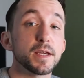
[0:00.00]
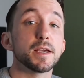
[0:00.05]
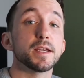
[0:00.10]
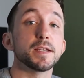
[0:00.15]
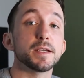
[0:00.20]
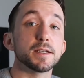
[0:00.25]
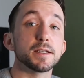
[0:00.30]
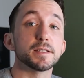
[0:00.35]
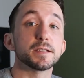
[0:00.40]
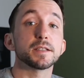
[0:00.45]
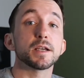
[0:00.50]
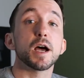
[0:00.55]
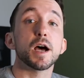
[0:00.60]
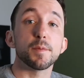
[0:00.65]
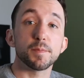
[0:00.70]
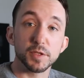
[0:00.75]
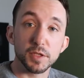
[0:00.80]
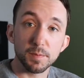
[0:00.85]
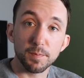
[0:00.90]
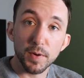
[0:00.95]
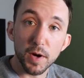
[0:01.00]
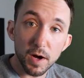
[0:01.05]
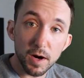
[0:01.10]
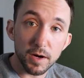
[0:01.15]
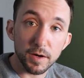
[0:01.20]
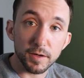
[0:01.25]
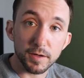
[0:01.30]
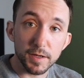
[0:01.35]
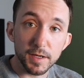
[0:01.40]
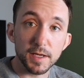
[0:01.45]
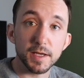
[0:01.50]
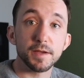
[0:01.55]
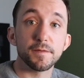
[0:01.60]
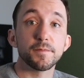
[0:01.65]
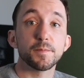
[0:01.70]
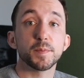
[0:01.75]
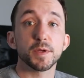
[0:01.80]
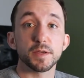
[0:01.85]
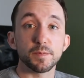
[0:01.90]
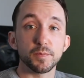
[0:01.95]
is up to par,
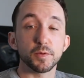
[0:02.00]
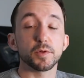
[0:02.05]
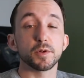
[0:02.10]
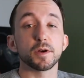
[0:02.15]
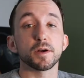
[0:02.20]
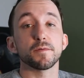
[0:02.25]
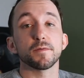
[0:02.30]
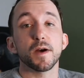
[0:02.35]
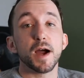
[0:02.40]
if people are